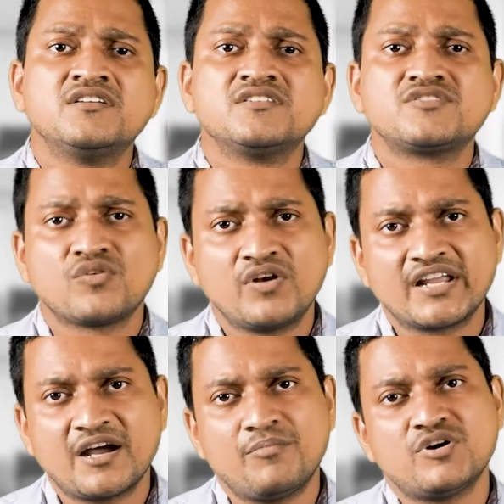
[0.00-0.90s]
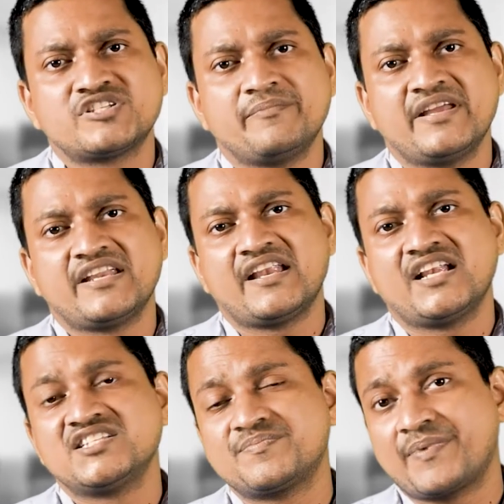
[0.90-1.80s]
Solid composting
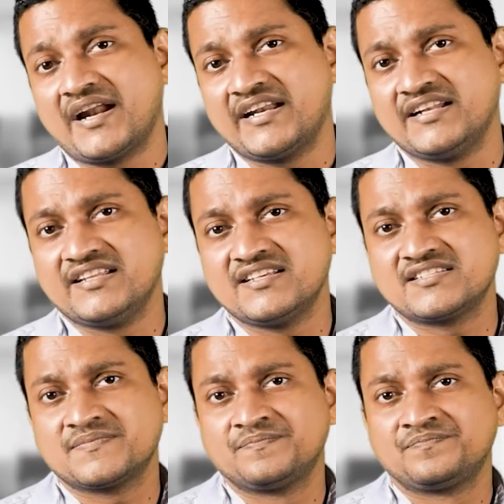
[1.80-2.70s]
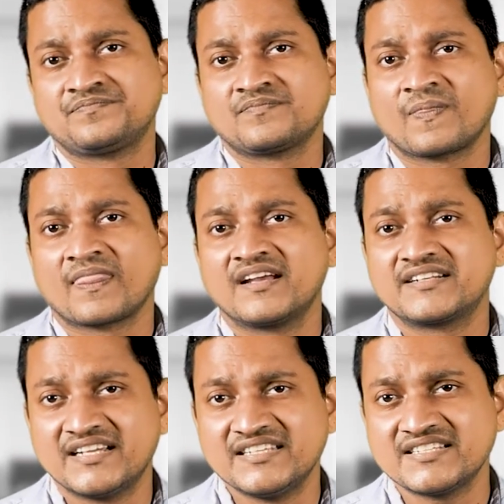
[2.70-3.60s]
material is spread in these
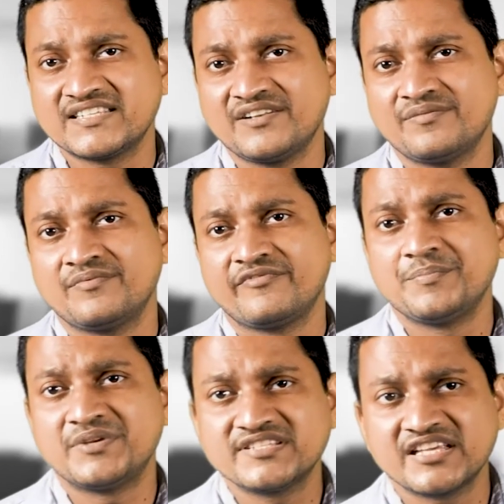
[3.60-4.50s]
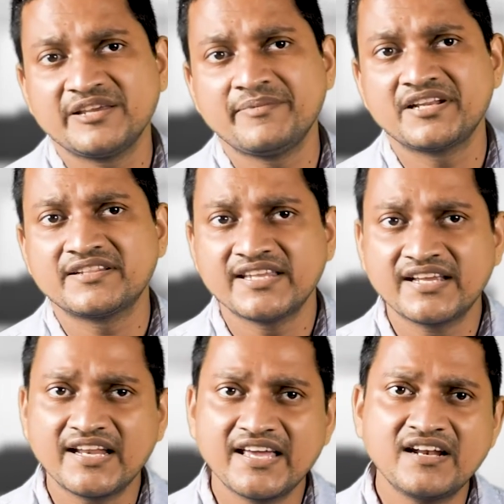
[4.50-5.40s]
trenches in 15 centimeter
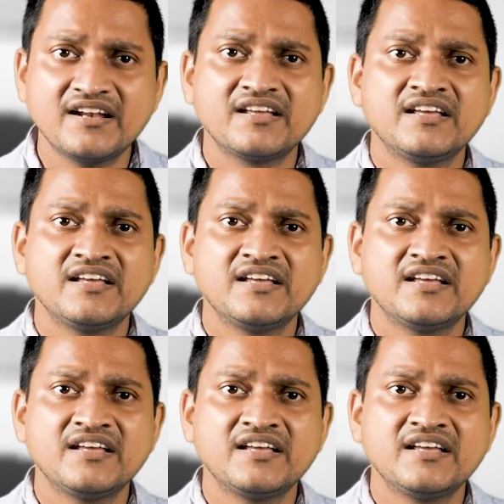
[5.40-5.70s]
thick layer,